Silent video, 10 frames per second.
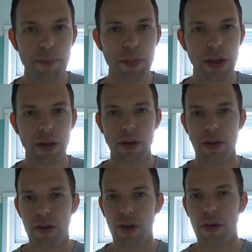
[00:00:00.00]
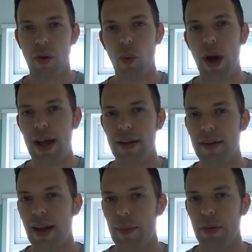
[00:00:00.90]
but you don't know where
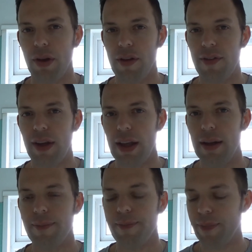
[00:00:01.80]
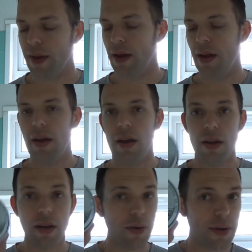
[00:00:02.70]
to dabble your feet,
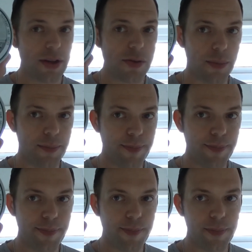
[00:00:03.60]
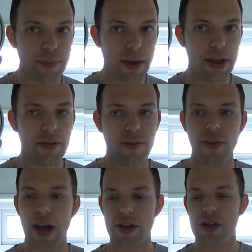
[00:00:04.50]
go with this one. It's
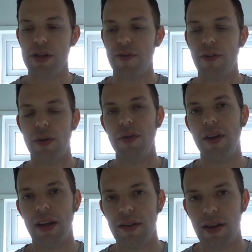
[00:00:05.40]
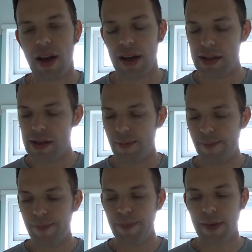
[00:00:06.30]
fresh, it's fruity, it's light.
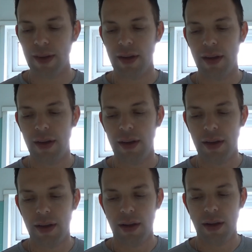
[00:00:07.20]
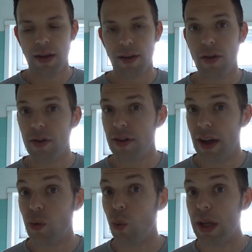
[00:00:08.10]
It's not to say
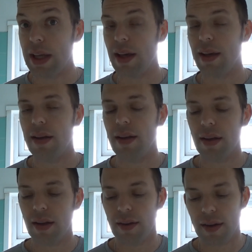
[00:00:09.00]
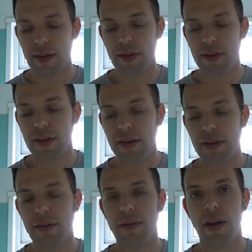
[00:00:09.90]
it's weak, because it's
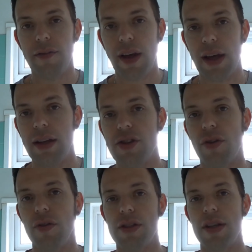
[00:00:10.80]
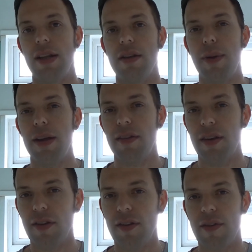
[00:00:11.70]
still a fairly strong scent. It's about
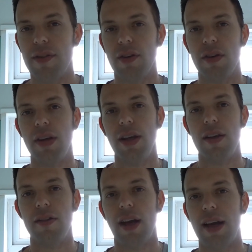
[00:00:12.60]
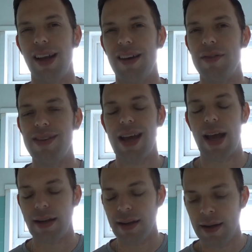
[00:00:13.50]
6 or 7 on the scale out of
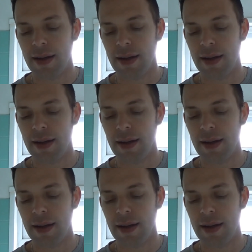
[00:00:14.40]
10.